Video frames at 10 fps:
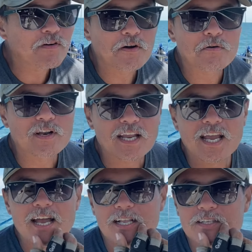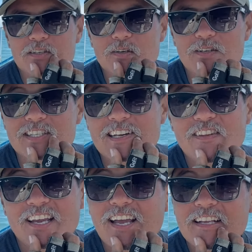owned a ketch or sailed
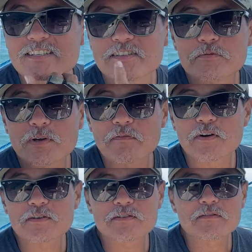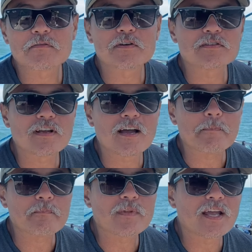a ketch. This is my first time,
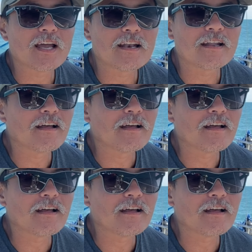and